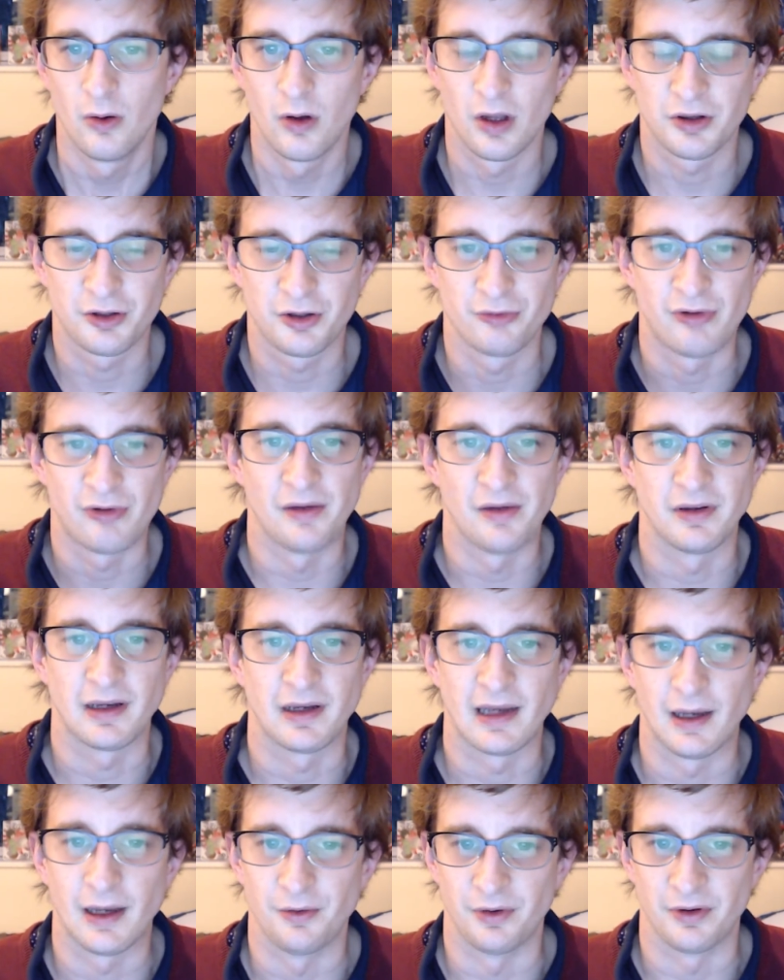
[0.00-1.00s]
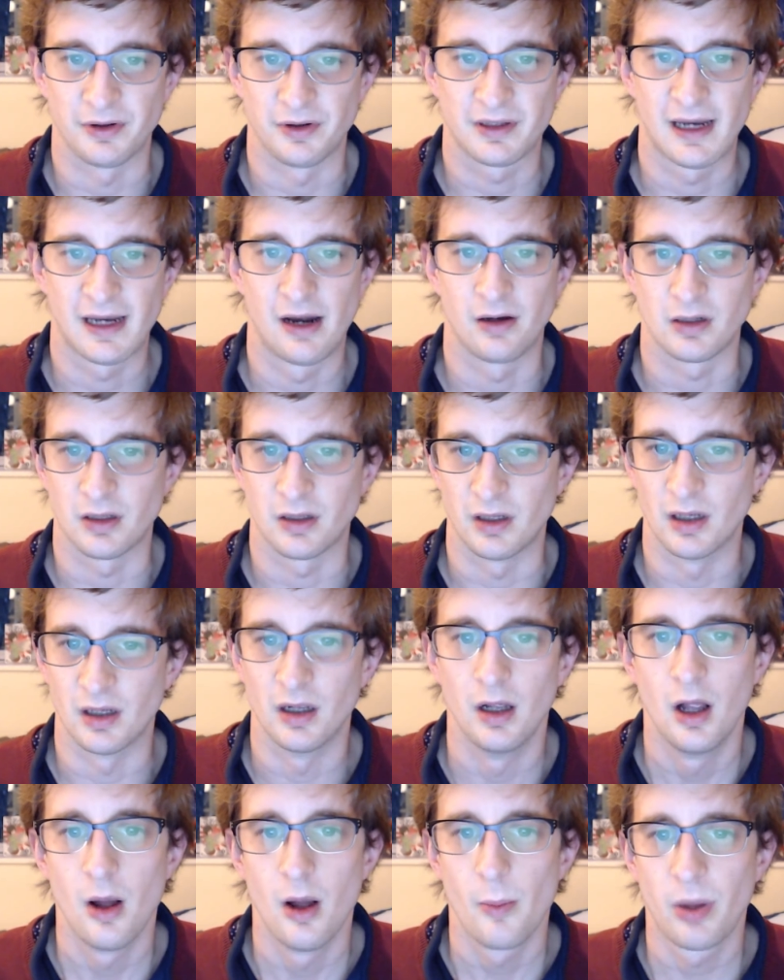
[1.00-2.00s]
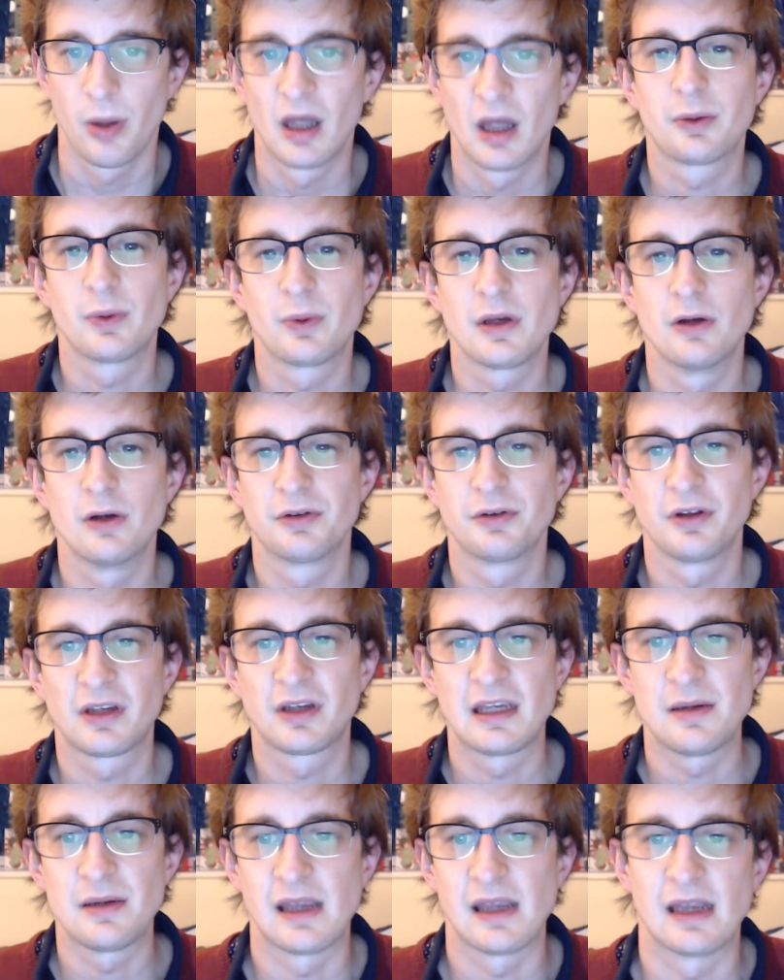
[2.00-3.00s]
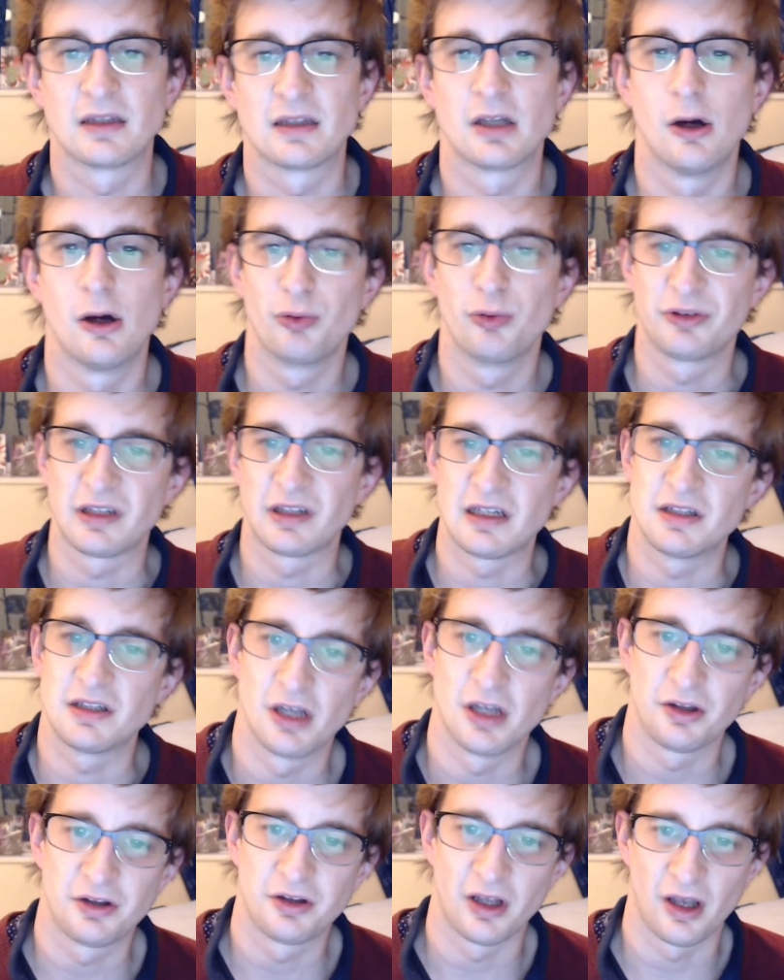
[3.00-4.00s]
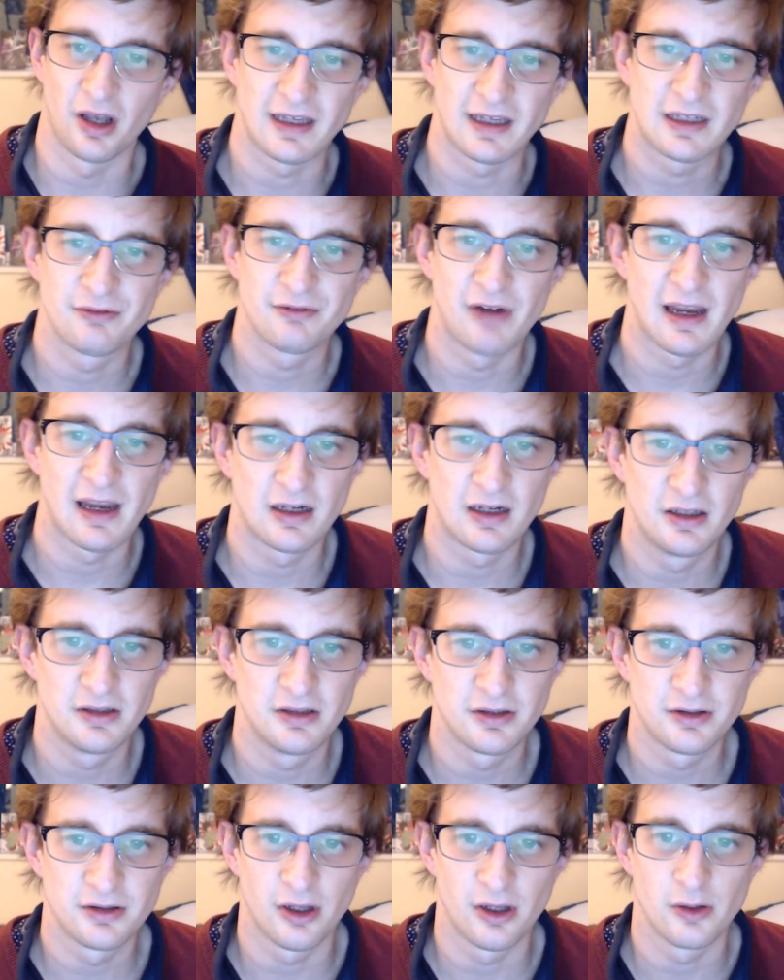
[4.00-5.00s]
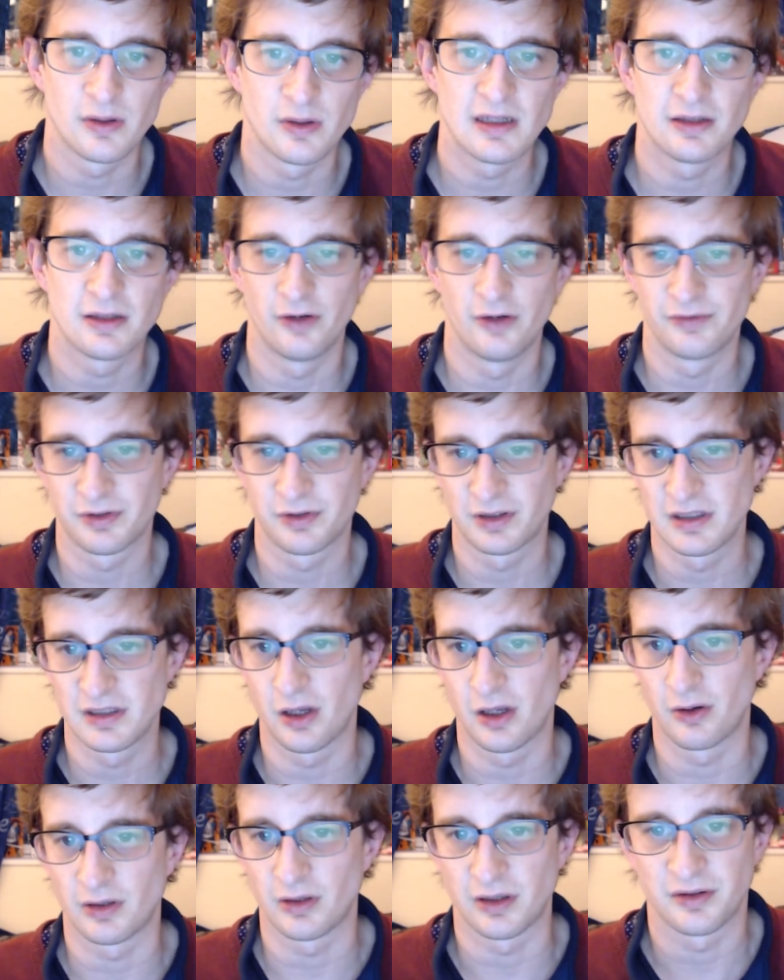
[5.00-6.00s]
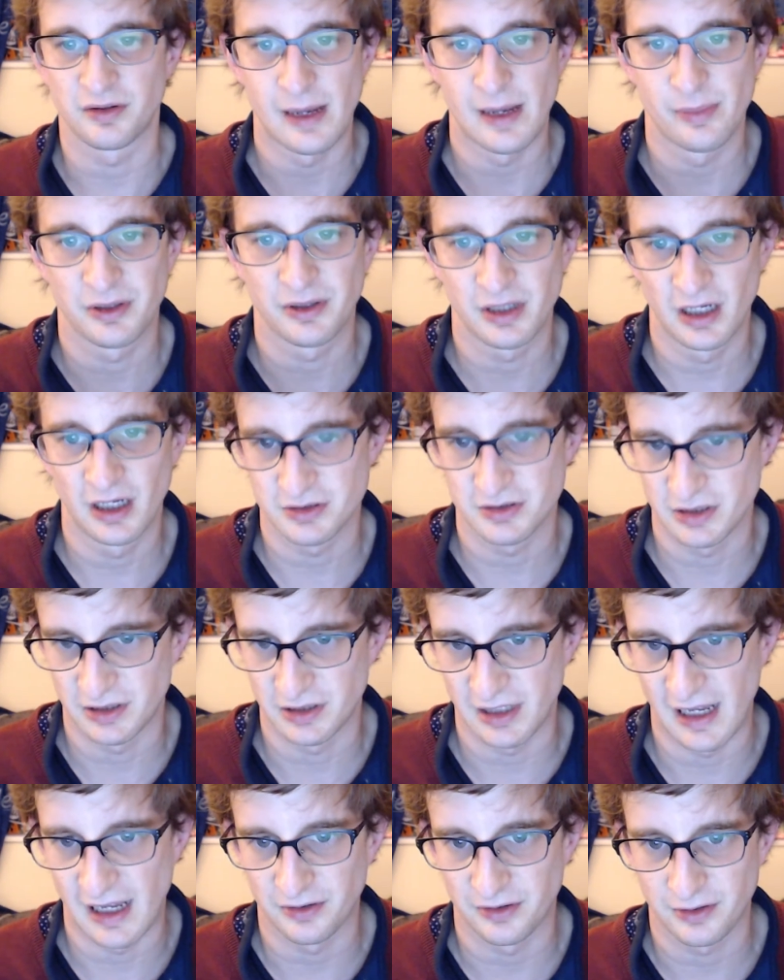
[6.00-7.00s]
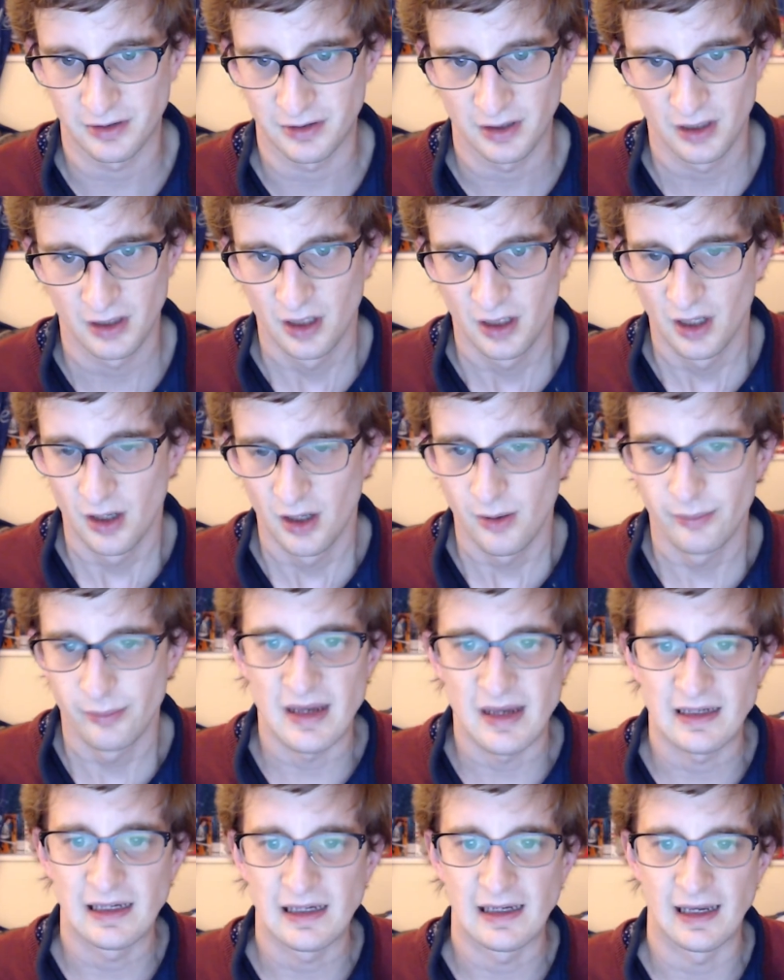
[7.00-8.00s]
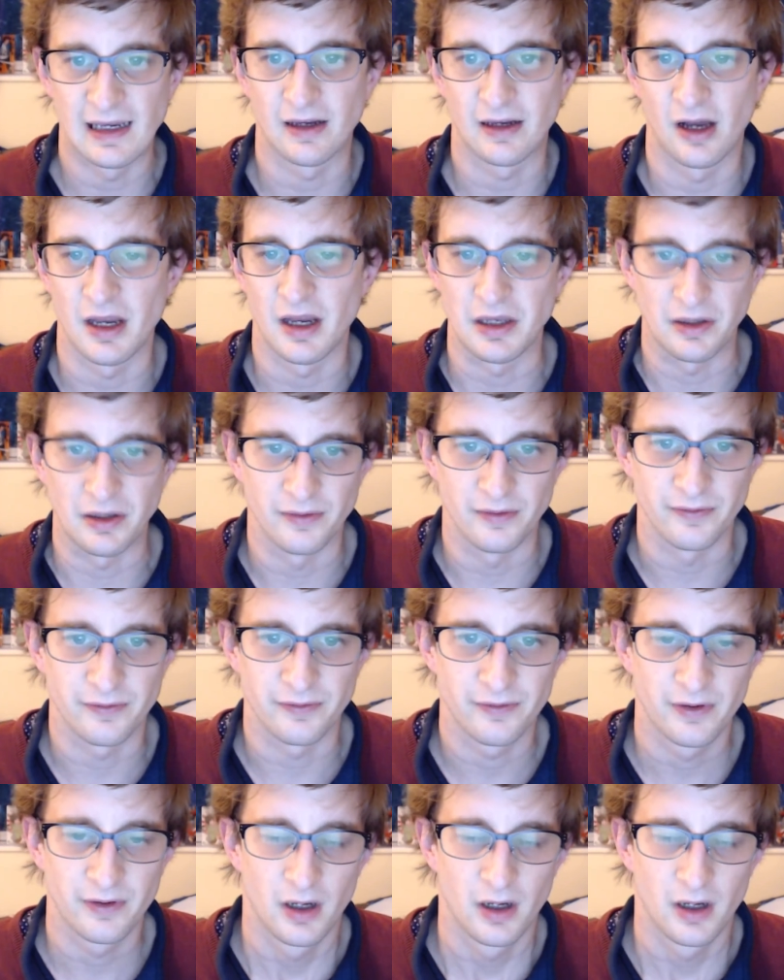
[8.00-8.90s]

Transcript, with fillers: surrounding Heldon's character. Plus we also keep getting told that he doesn't like irregulars, so he's obviously going to sabotage the test, making it kind of